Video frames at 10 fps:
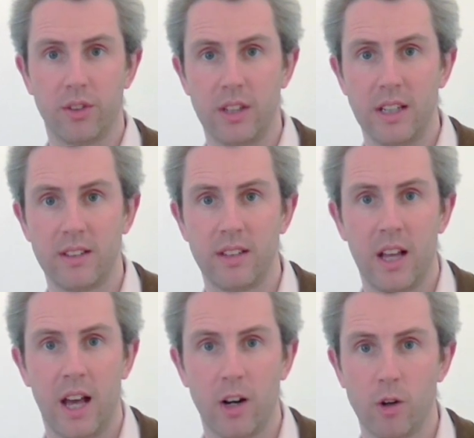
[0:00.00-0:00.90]
disease,
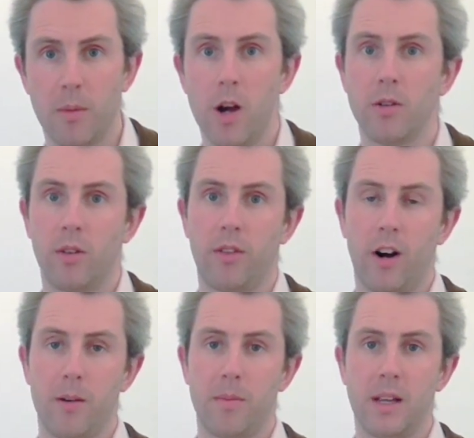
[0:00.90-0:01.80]
and hormonal
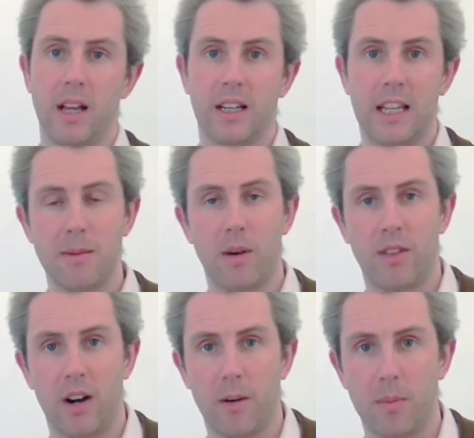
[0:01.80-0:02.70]
therapy and
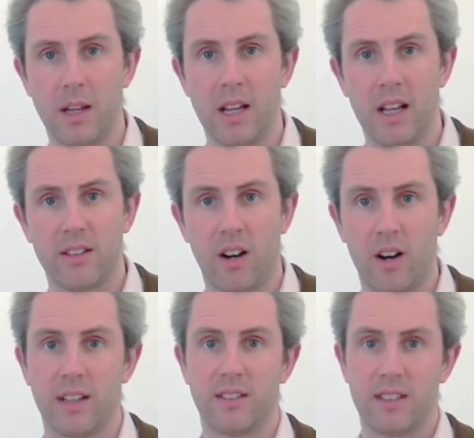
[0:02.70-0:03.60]
chemotherapy
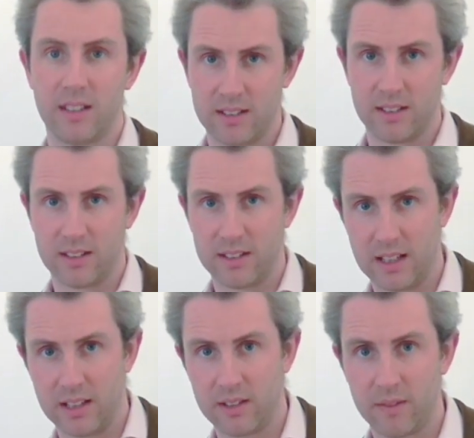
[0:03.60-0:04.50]
targets distant
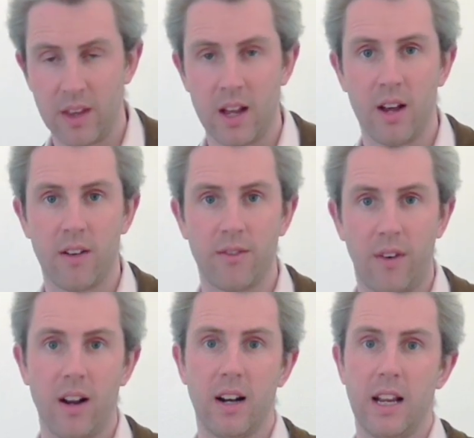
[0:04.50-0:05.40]
disease.
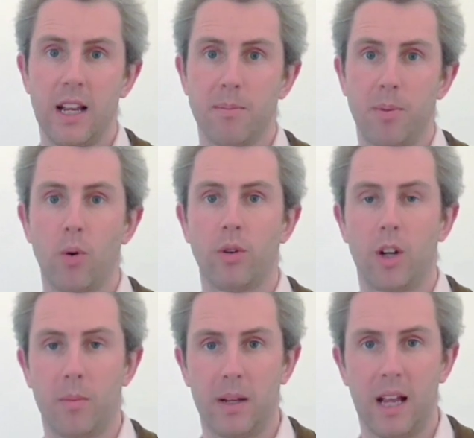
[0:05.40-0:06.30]
Finally, important
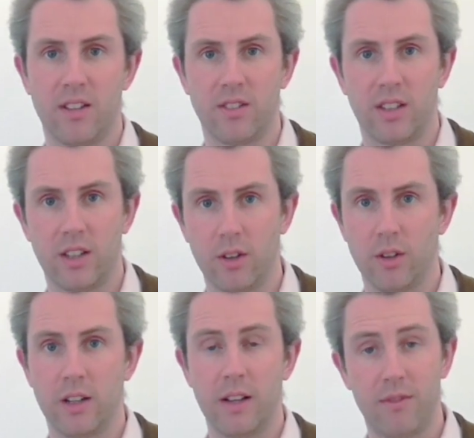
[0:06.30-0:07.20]
complications
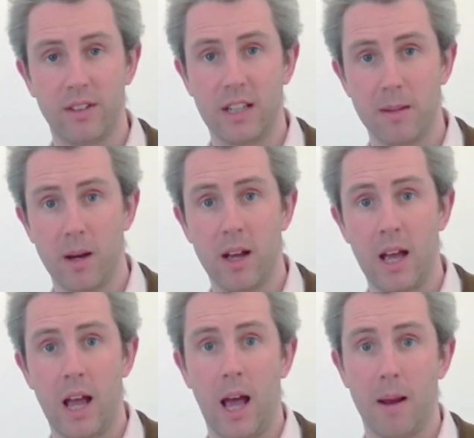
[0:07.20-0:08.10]
include lymphedema
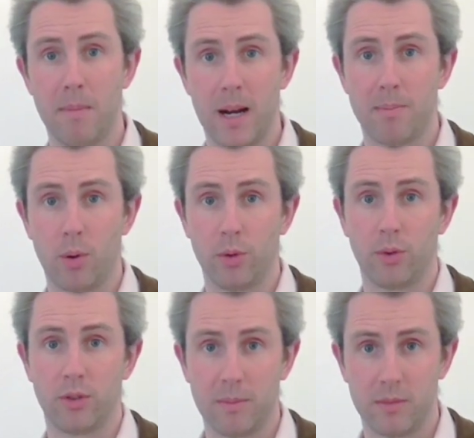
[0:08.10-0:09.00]
and
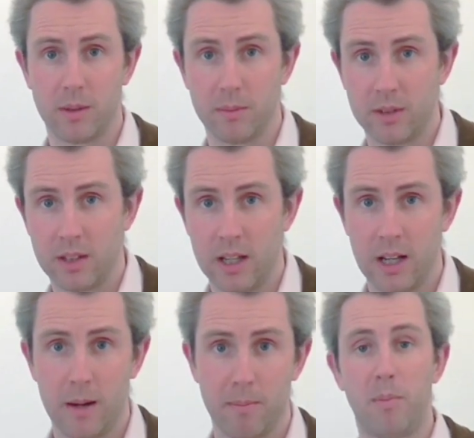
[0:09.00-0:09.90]
menopausal symptoms.
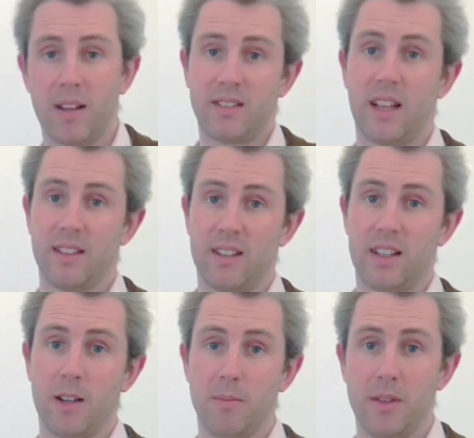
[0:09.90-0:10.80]
Breast cancer
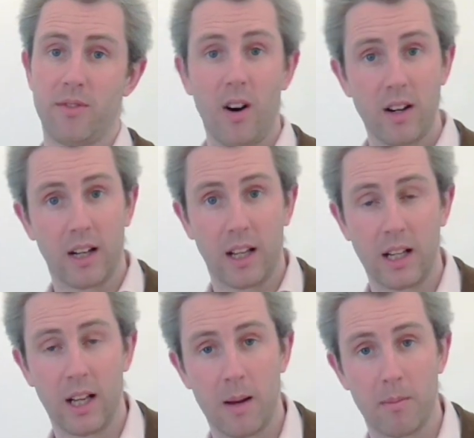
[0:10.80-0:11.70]
can be
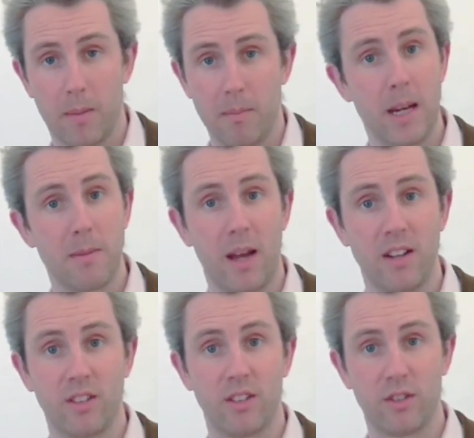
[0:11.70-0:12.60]
frightening, but many
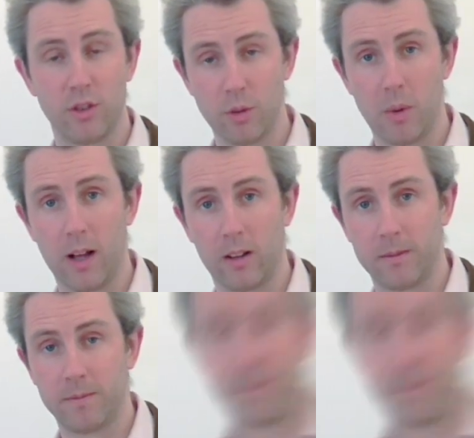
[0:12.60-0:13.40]
patients do well.